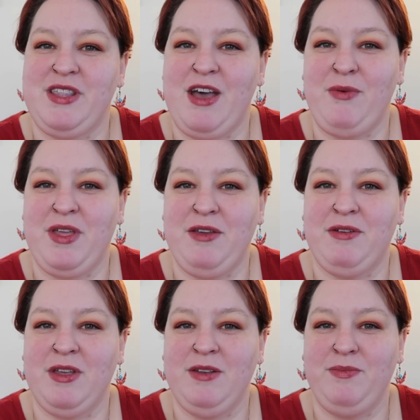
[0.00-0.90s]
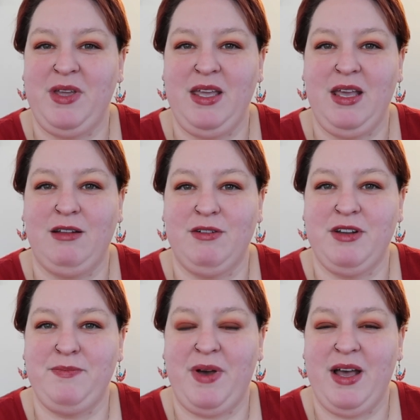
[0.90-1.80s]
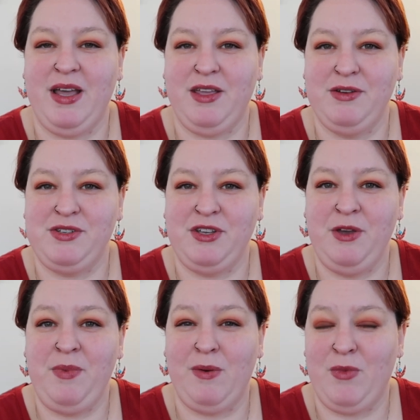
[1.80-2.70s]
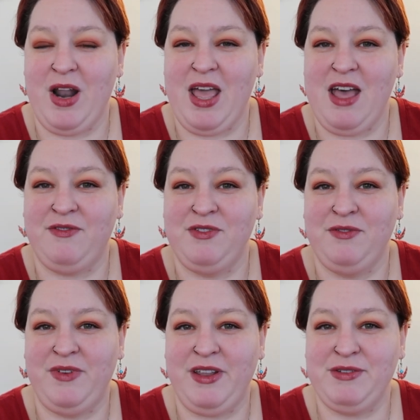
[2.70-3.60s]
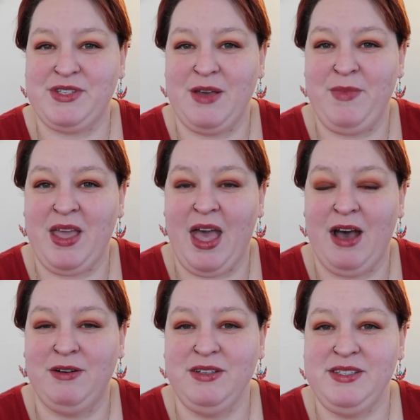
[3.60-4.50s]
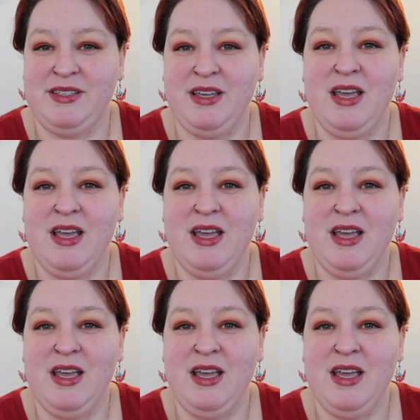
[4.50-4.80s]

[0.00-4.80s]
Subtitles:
that way you can be alerted by YouTube on when I have new videos coming out.